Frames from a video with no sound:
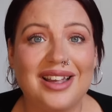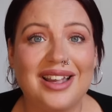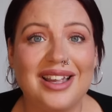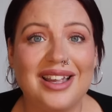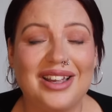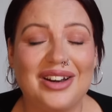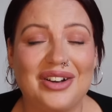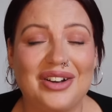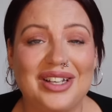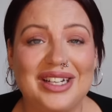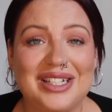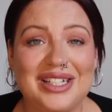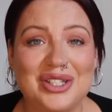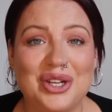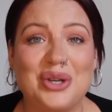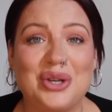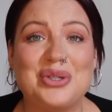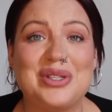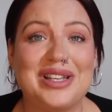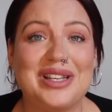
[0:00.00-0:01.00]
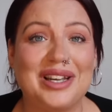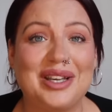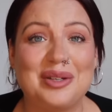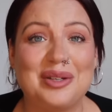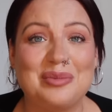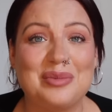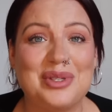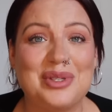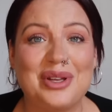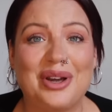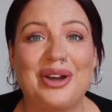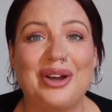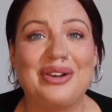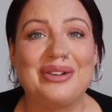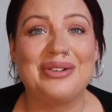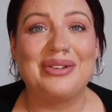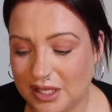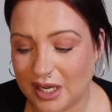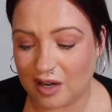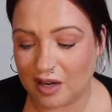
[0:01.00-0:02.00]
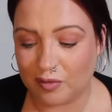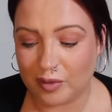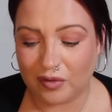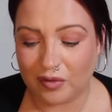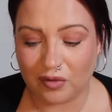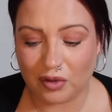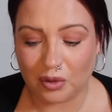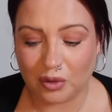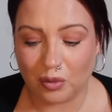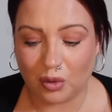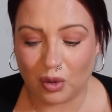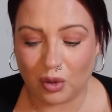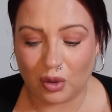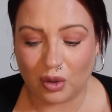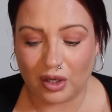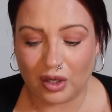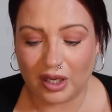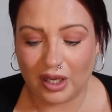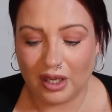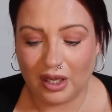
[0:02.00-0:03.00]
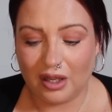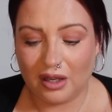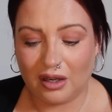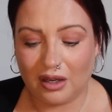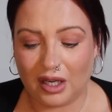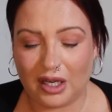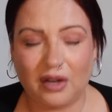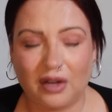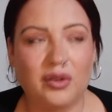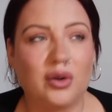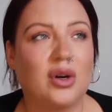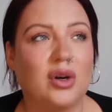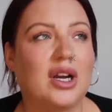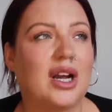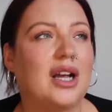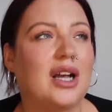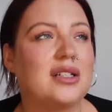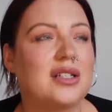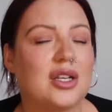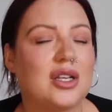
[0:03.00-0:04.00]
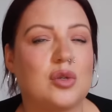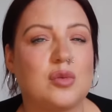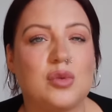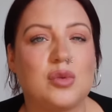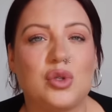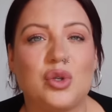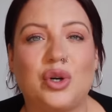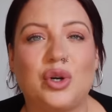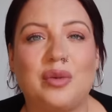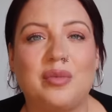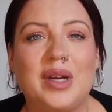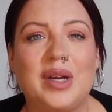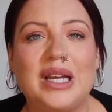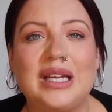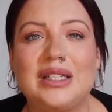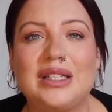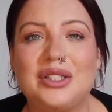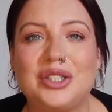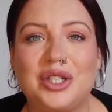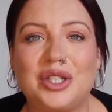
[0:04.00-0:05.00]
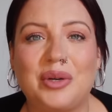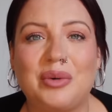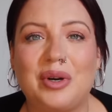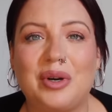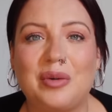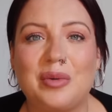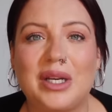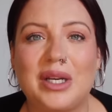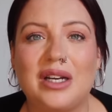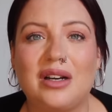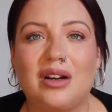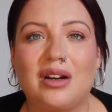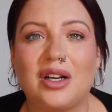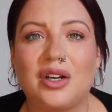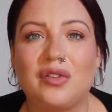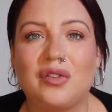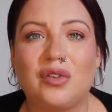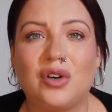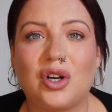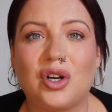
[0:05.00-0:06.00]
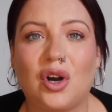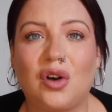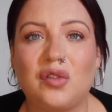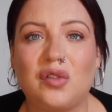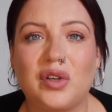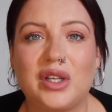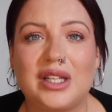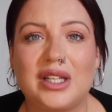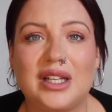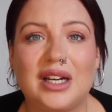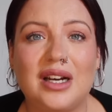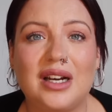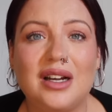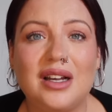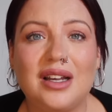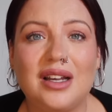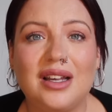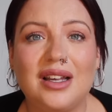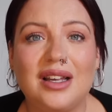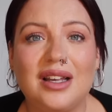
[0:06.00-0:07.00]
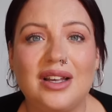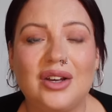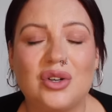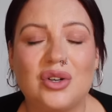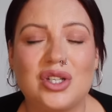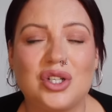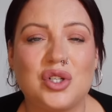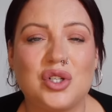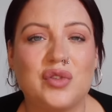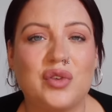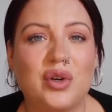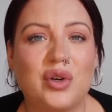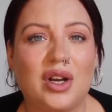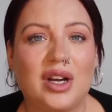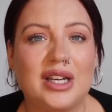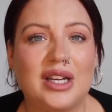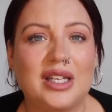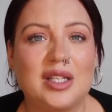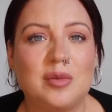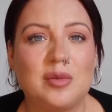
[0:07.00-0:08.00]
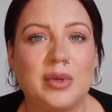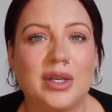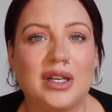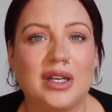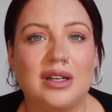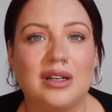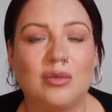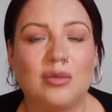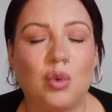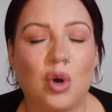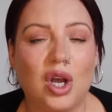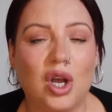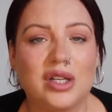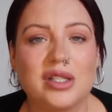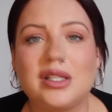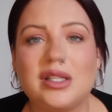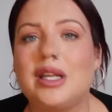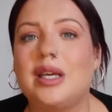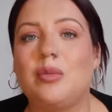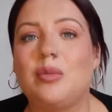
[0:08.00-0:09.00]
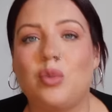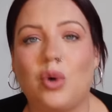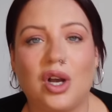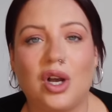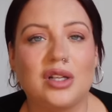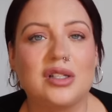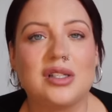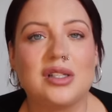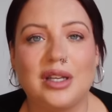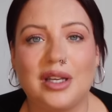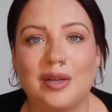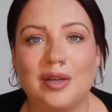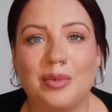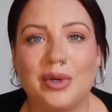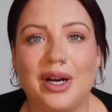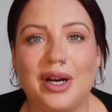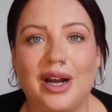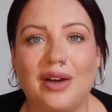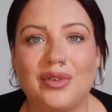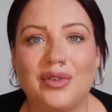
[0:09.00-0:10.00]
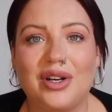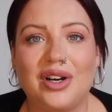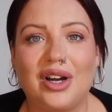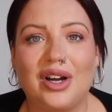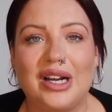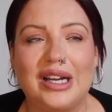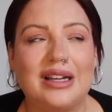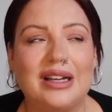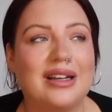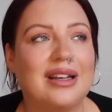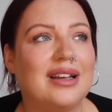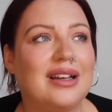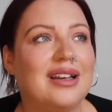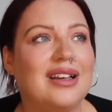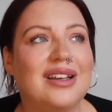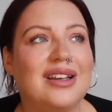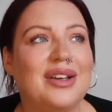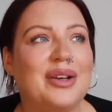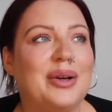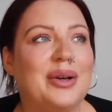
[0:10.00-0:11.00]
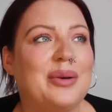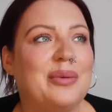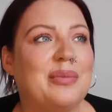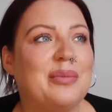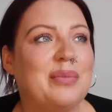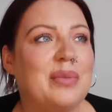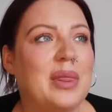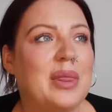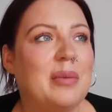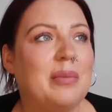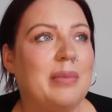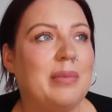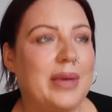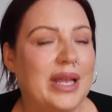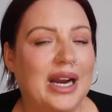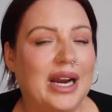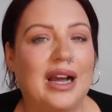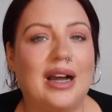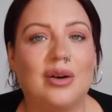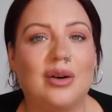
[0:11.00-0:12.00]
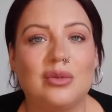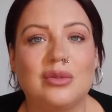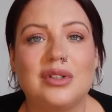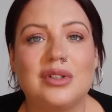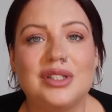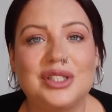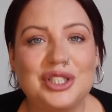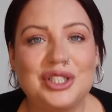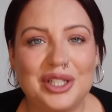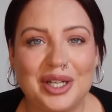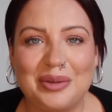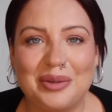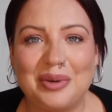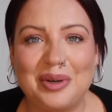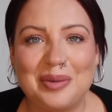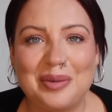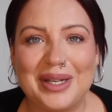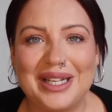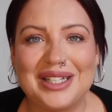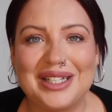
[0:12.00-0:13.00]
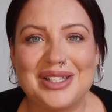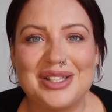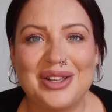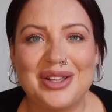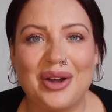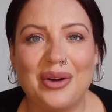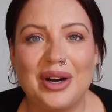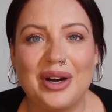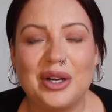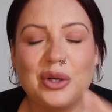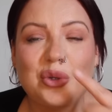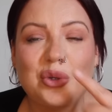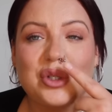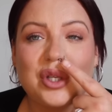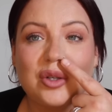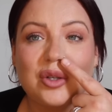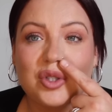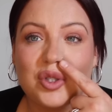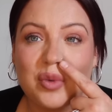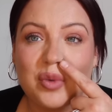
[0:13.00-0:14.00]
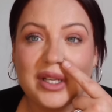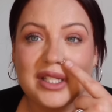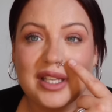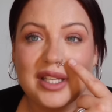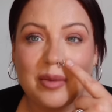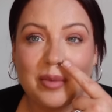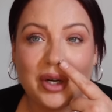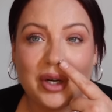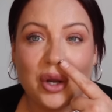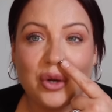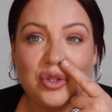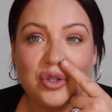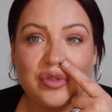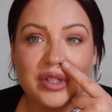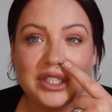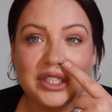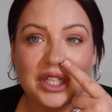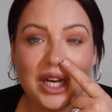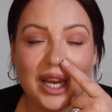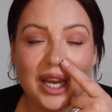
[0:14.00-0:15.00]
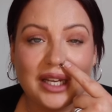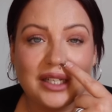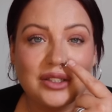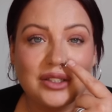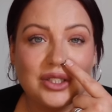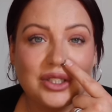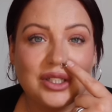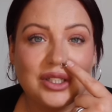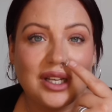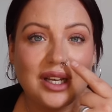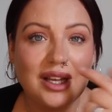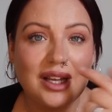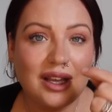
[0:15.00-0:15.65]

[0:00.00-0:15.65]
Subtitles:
You know, you need to go sleep. So today I've been for a walk. Like, I felt like I had to get some sun on me. Do you know what I mean? Like, go for a coffee and that. Because I just feel like it's been work, sleep. And I haven't, like, been out. Do you know what I mean? So, and I also just went to get my nose ring changed.